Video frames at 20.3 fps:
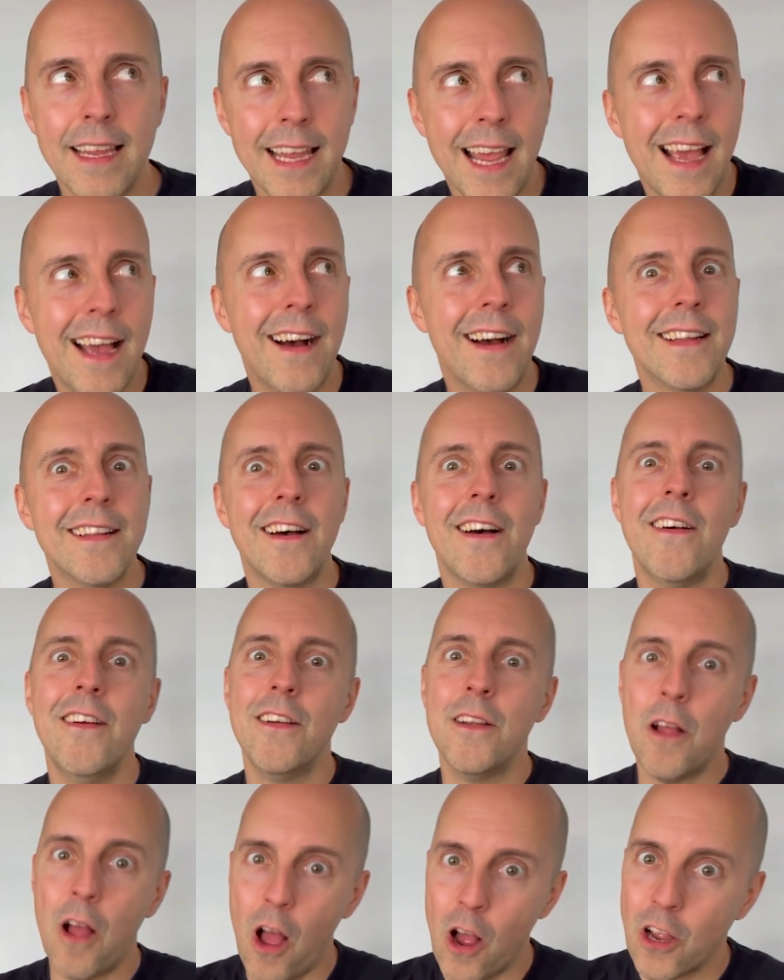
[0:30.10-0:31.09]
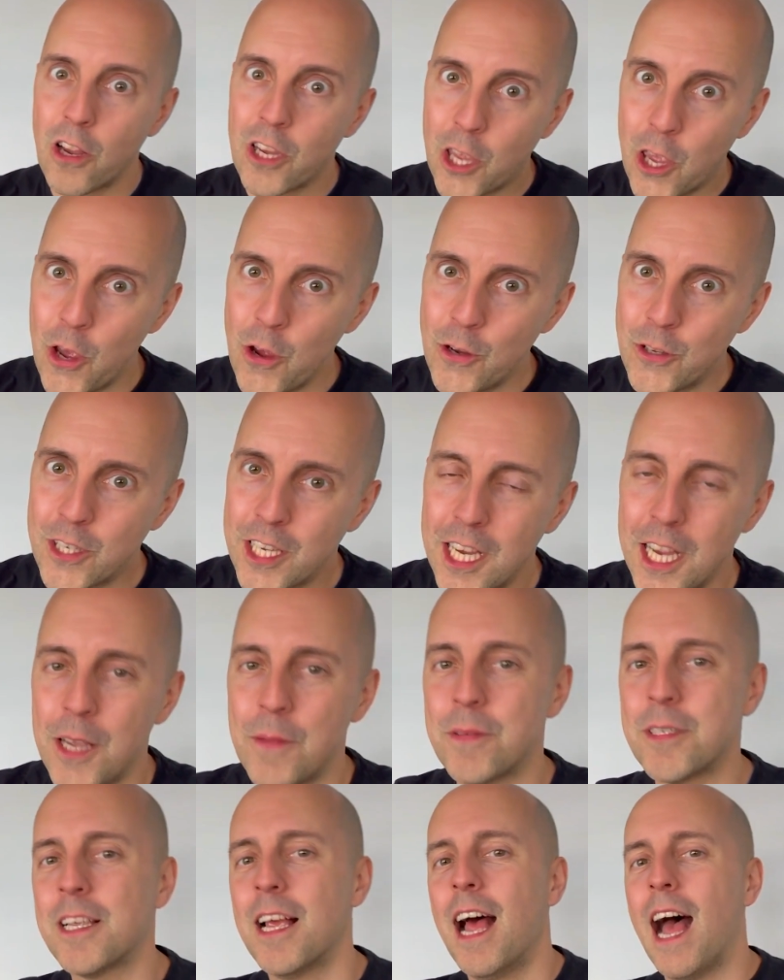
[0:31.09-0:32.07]
Yeah, I know,
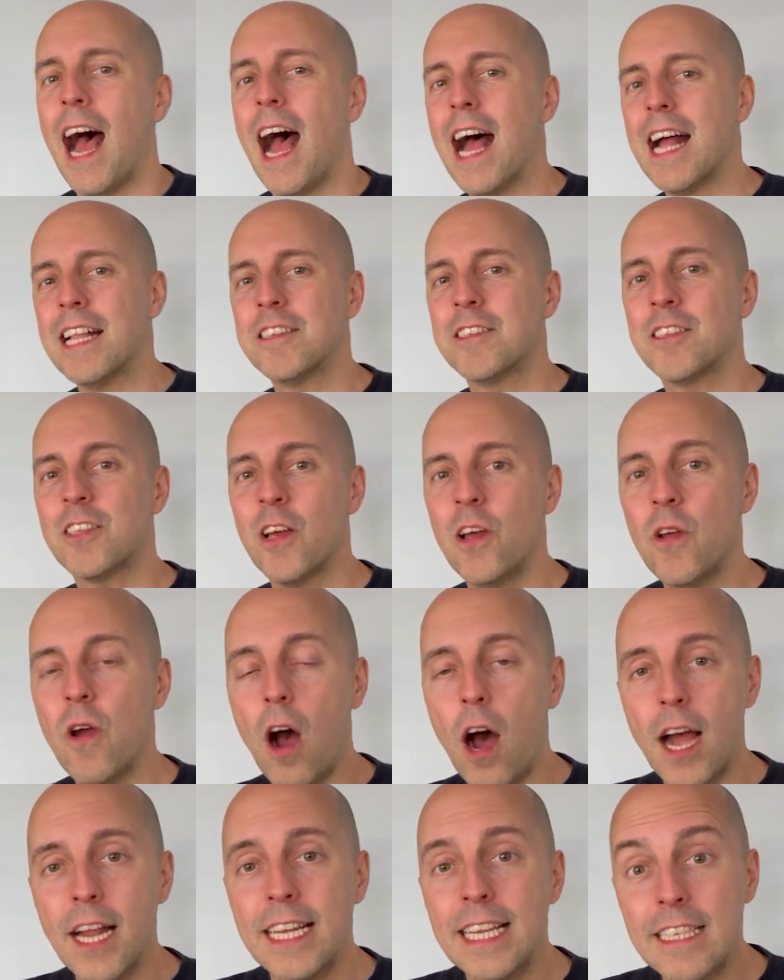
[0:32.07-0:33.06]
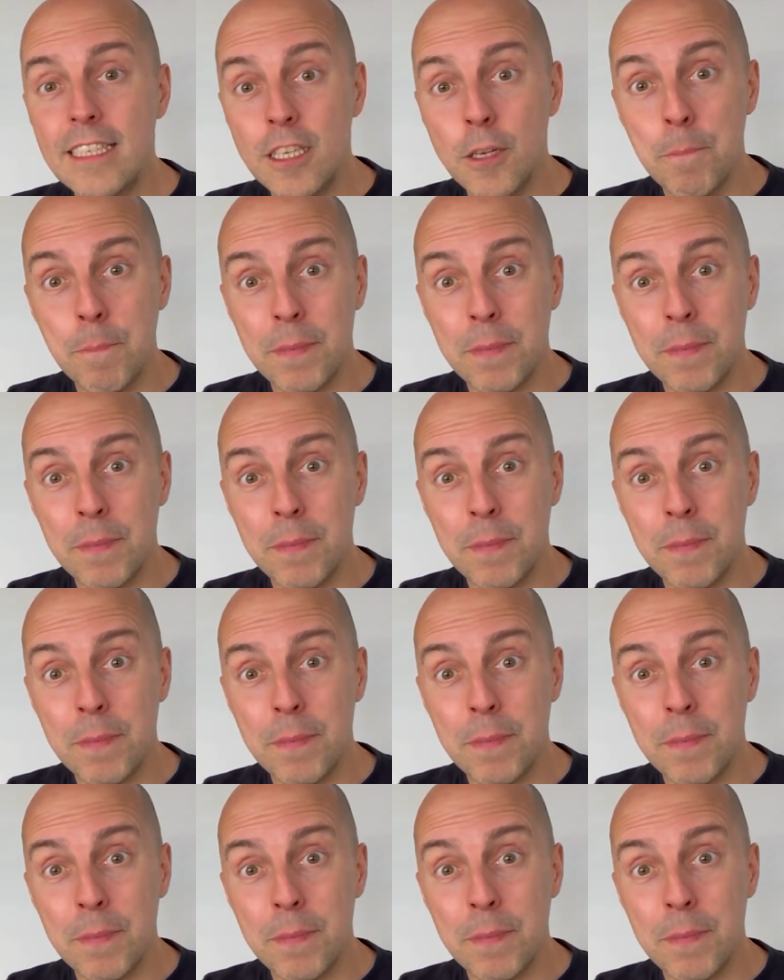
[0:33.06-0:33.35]
Q-tips. And so I needed to